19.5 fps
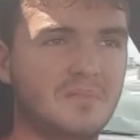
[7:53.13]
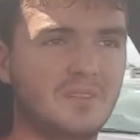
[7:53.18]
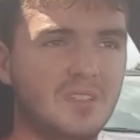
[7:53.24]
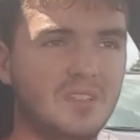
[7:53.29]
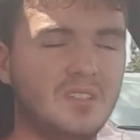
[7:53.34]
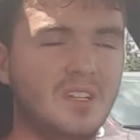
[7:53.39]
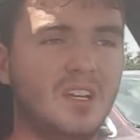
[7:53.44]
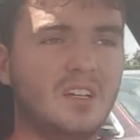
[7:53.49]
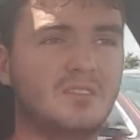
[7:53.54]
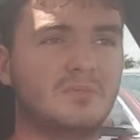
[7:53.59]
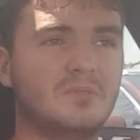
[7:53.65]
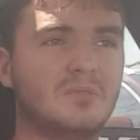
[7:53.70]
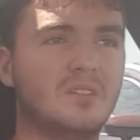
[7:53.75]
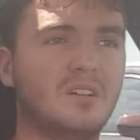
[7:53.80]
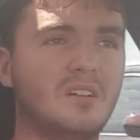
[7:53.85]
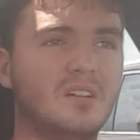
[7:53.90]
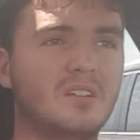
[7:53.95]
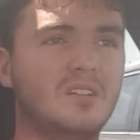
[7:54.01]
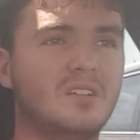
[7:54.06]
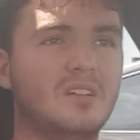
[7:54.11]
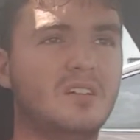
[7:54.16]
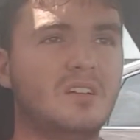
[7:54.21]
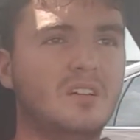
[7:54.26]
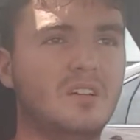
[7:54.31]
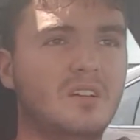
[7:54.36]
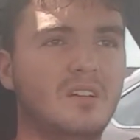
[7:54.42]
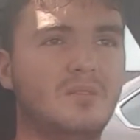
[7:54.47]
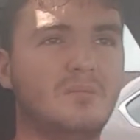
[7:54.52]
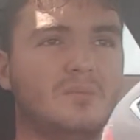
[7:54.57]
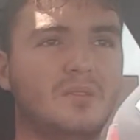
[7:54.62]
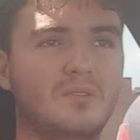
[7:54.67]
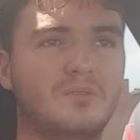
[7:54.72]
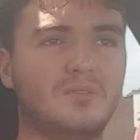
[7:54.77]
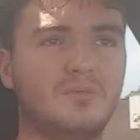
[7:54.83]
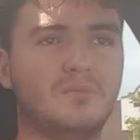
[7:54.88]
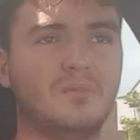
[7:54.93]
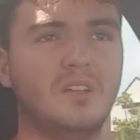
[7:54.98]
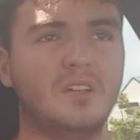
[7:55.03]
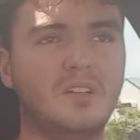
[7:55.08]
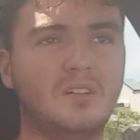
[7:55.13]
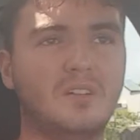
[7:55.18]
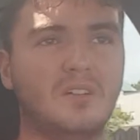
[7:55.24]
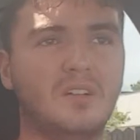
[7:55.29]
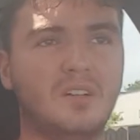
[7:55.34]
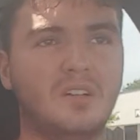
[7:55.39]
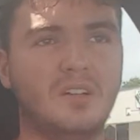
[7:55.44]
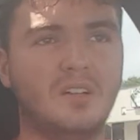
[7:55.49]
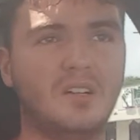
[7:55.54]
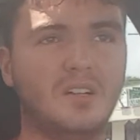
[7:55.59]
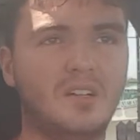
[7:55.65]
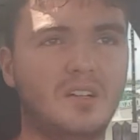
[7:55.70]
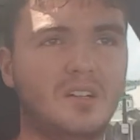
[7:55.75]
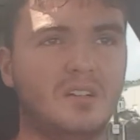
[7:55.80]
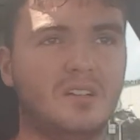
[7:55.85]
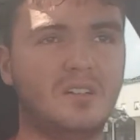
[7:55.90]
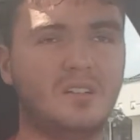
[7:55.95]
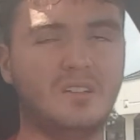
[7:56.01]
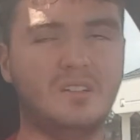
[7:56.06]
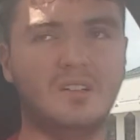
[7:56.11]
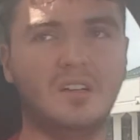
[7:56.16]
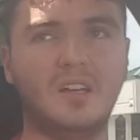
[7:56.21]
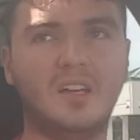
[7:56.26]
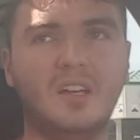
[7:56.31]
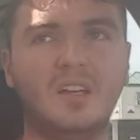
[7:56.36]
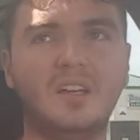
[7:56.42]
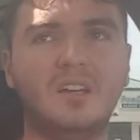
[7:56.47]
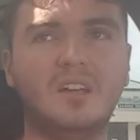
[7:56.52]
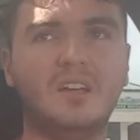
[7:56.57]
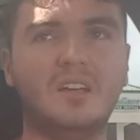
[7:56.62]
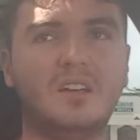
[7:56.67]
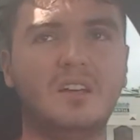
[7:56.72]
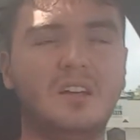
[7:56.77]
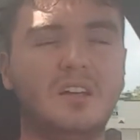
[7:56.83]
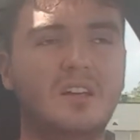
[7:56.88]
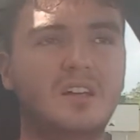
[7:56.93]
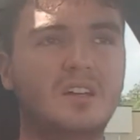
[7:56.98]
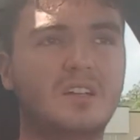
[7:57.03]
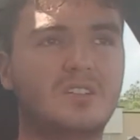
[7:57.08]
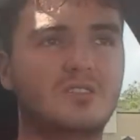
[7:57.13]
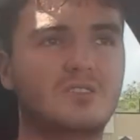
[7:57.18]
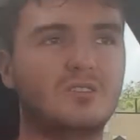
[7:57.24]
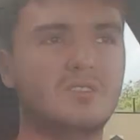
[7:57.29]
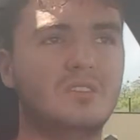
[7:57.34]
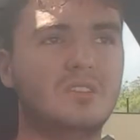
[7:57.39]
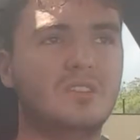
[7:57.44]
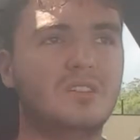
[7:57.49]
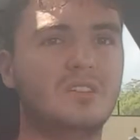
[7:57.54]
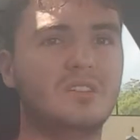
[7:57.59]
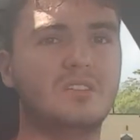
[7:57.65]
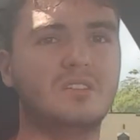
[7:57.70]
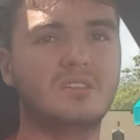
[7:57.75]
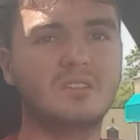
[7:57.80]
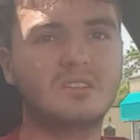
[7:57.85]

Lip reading: attachment on, but from there I actually